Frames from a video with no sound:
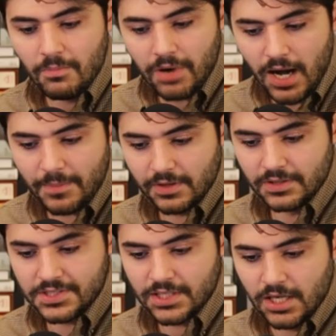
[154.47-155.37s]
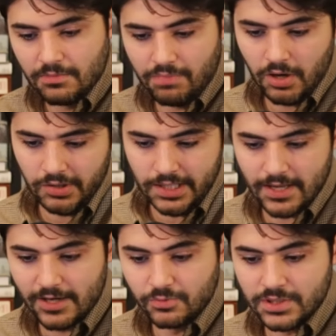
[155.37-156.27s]
populist party,
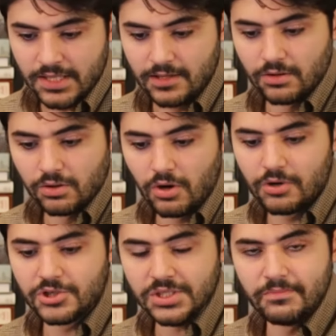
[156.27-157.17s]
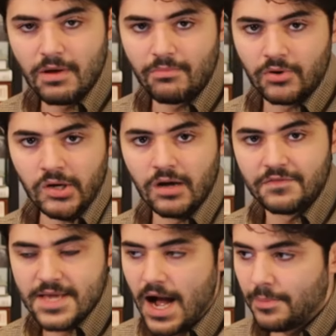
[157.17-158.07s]
and it was the largest member of
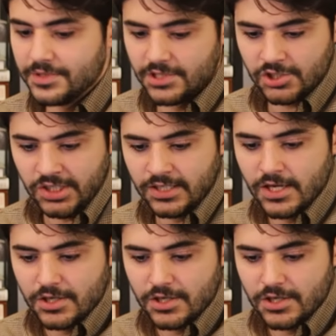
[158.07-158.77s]
the opposition